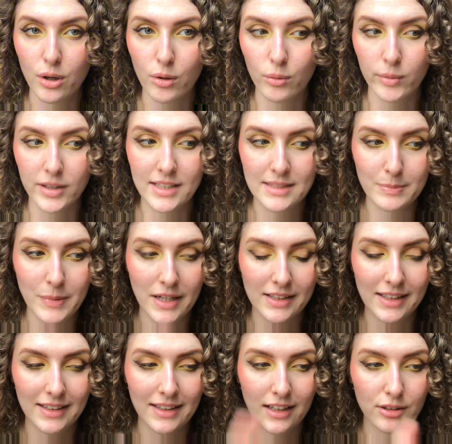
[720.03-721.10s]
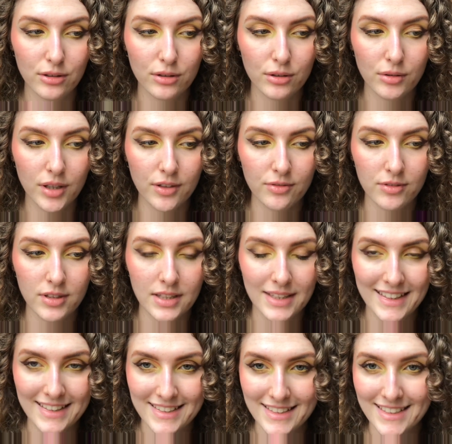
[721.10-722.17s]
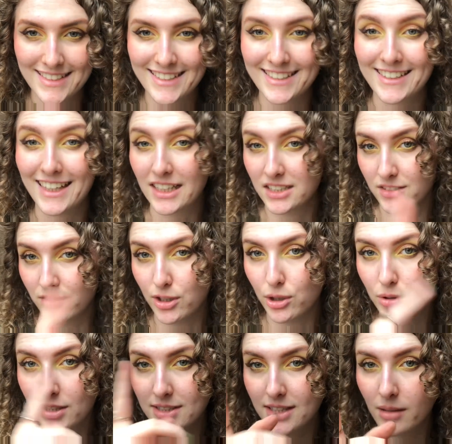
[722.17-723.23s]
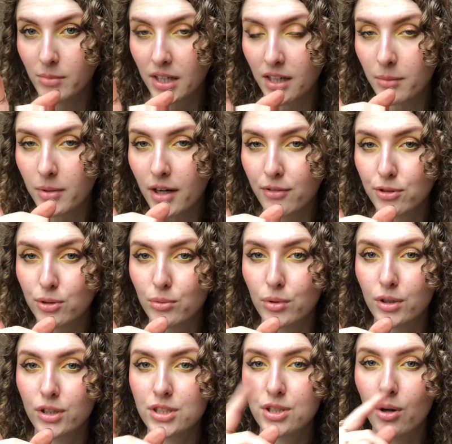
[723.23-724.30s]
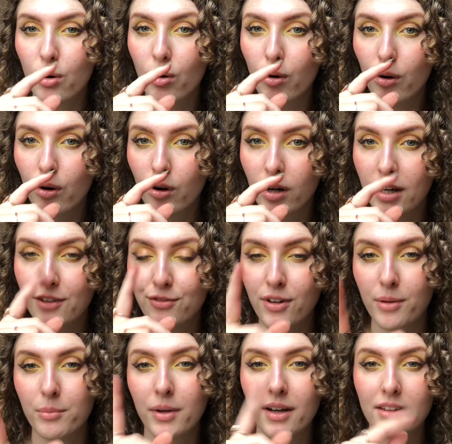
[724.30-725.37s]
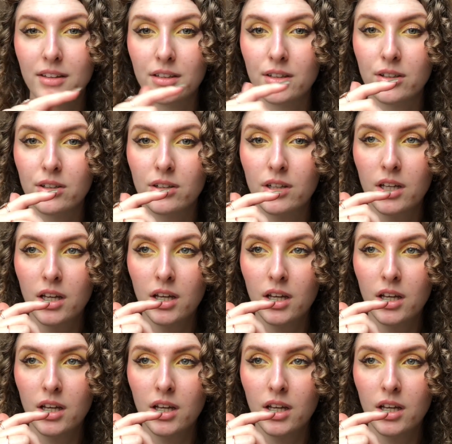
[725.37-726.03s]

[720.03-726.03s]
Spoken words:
with this palette, and I don't know if this is the next video that's coming up afterwards, or if I'm gonna